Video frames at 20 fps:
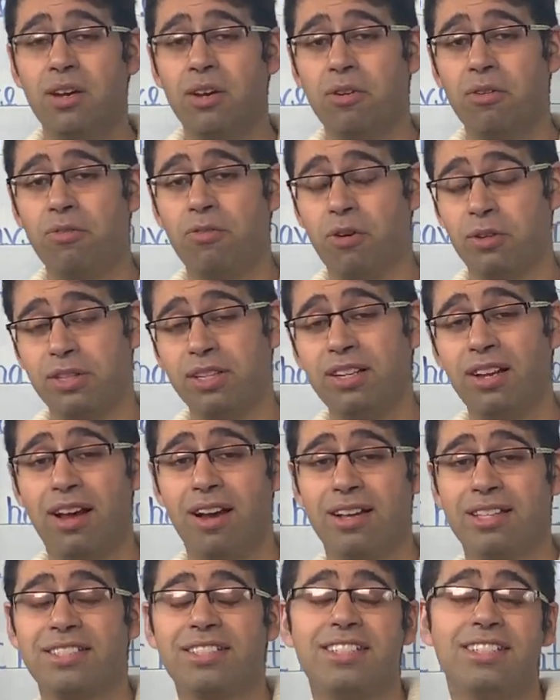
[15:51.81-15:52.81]
for the
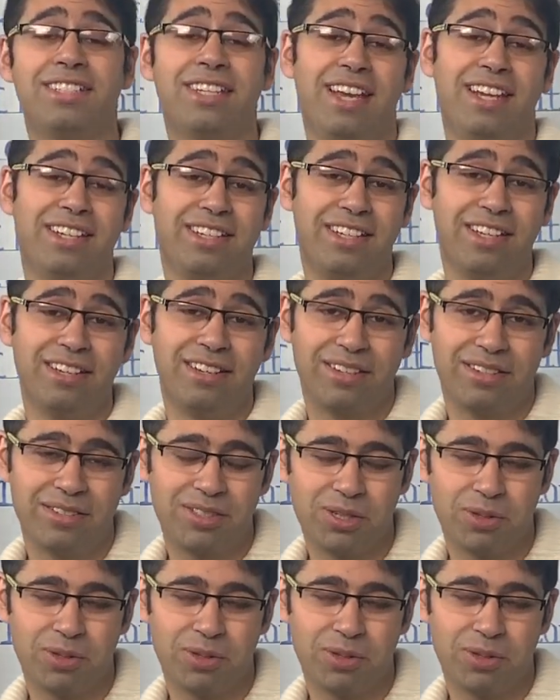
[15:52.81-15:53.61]
last 10 years.